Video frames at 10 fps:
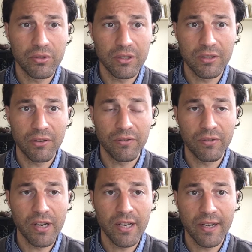into the
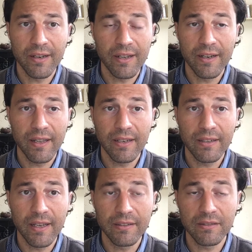fray, and and and
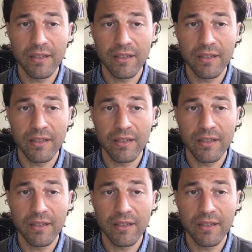and,